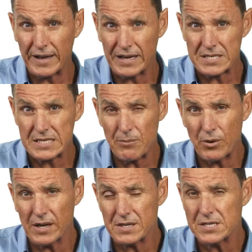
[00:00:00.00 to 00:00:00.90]
Now, your
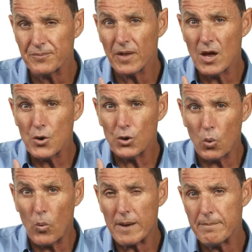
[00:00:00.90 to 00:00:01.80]
summary is
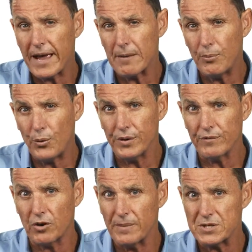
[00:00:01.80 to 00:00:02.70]
your one main point
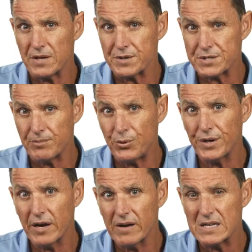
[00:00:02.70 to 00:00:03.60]
from each of those
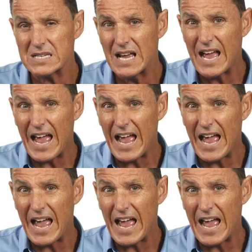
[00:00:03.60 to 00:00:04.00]
support areas,